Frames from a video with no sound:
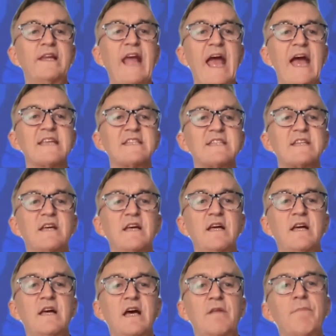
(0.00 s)
gas
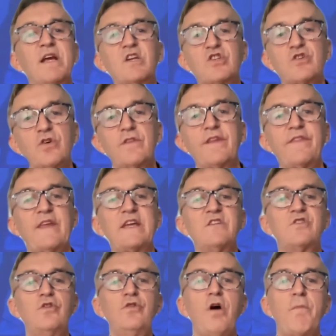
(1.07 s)
and make sure that they
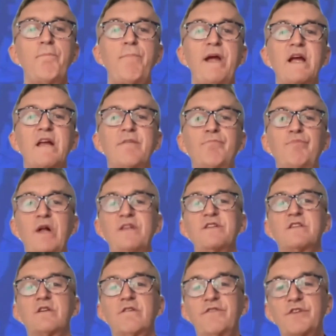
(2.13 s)
do not bear the
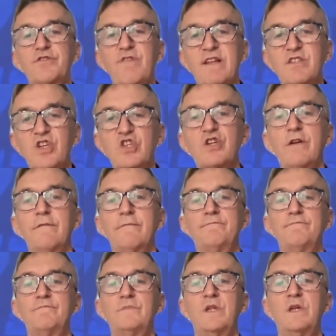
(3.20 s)
brunt of the transition,
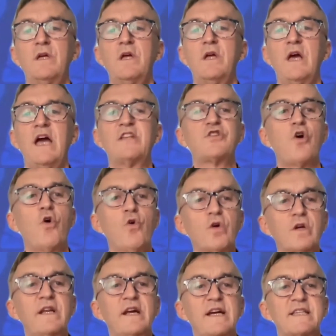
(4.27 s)
and to
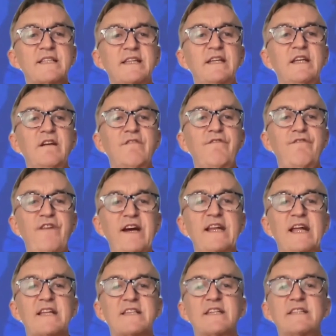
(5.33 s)
organize the needed
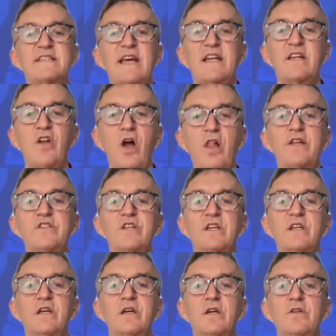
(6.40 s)
finance and
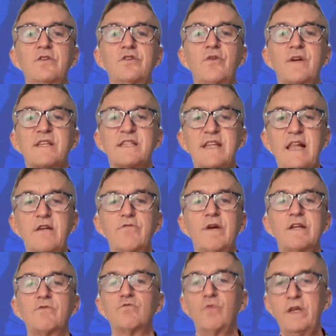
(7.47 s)
technology to
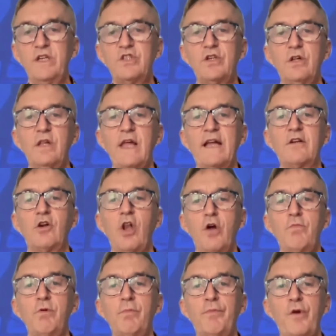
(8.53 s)
accelerate regional and
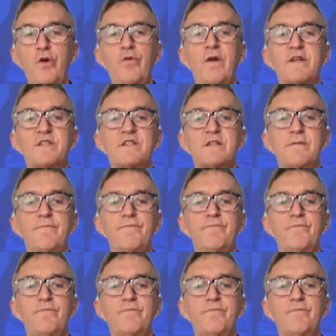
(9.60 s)
global progress.